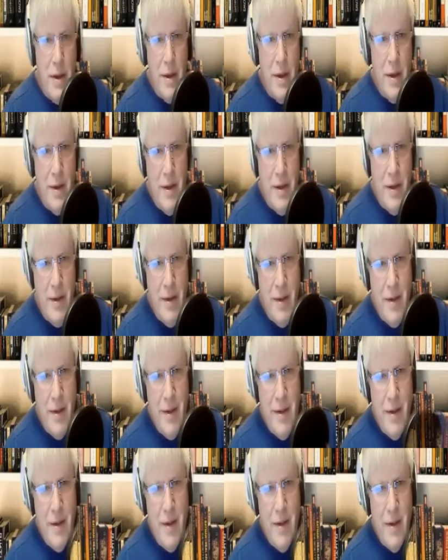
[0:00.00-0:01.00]

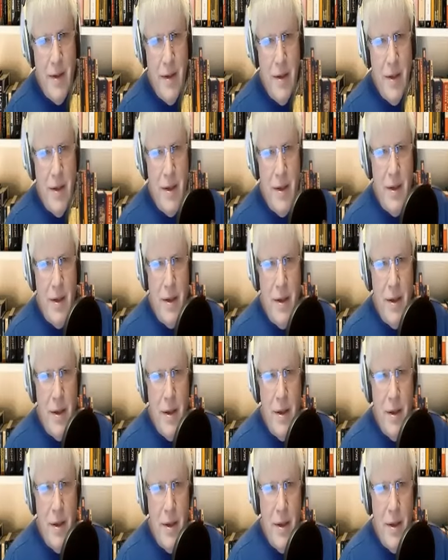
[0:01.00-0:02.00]

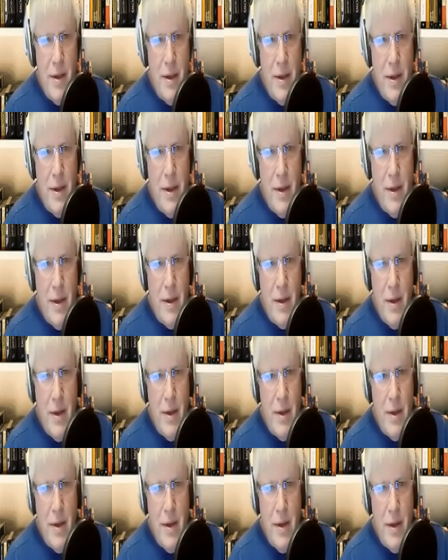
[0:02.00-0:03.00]

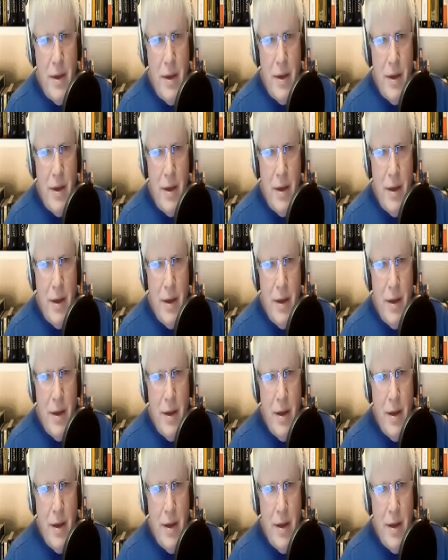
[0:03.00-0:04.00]

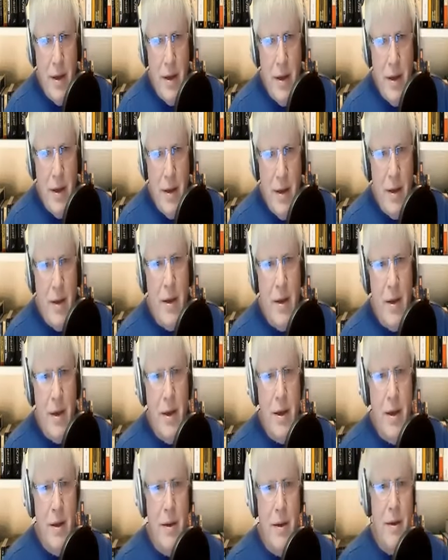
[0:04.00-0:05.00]

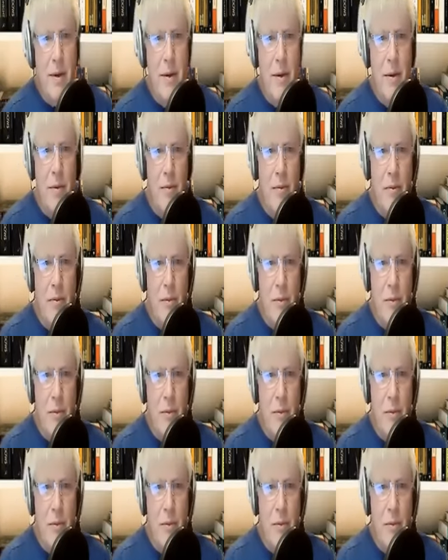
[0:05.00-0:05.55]
No words are spoken by the person on screen.